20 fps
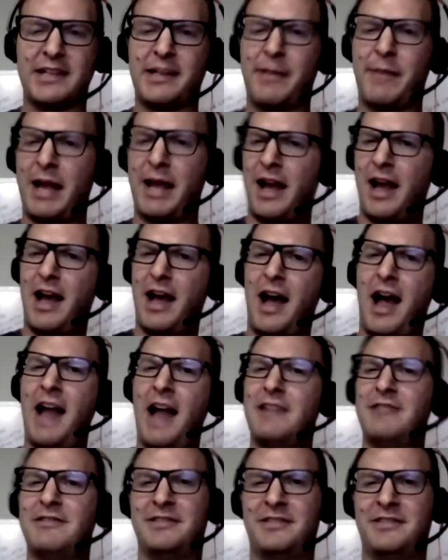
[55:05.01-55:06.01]
I'm like, I
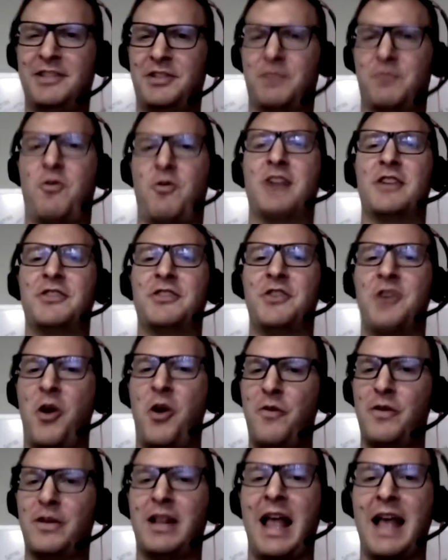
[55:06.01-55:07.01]
just watched
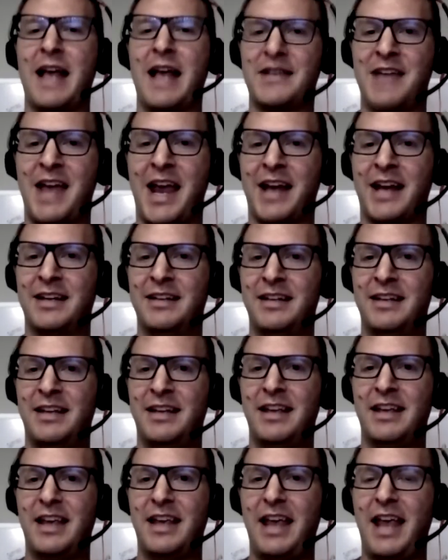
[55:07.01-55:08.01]
Nova last night,
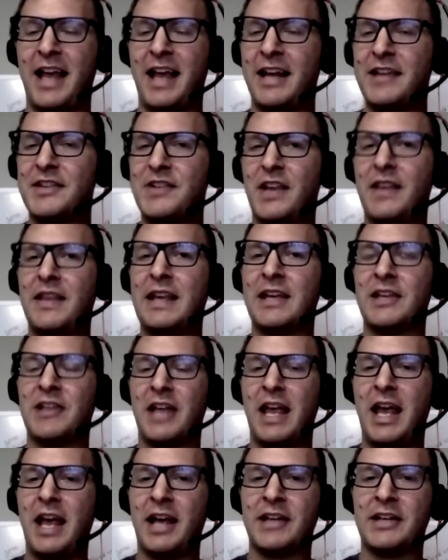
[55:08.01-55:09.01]
and it said the
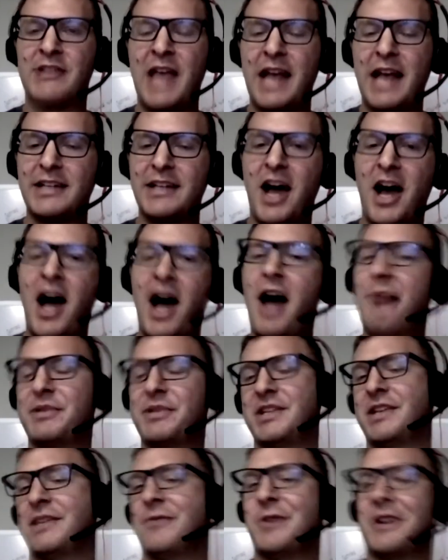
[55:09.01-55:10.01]
exact
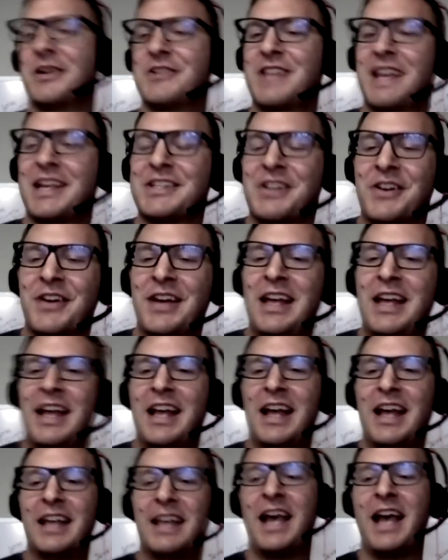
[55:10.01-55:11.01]
opposite of what you're saying. So,
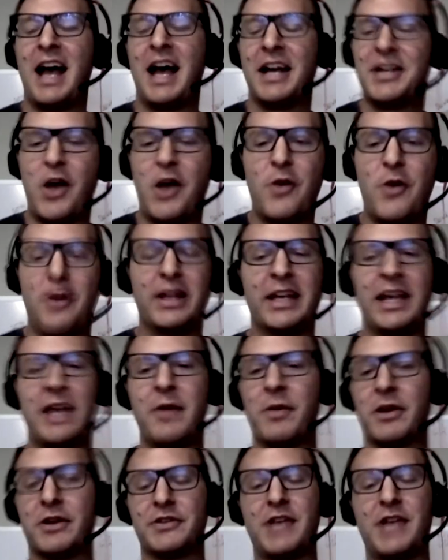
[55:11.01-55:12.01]
yeah, I totally get
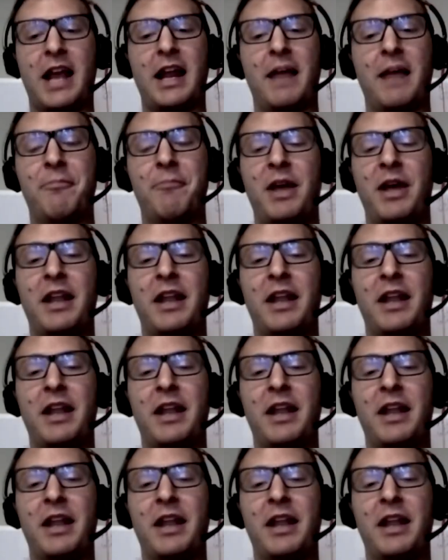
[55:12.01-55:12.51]
what you're saying. But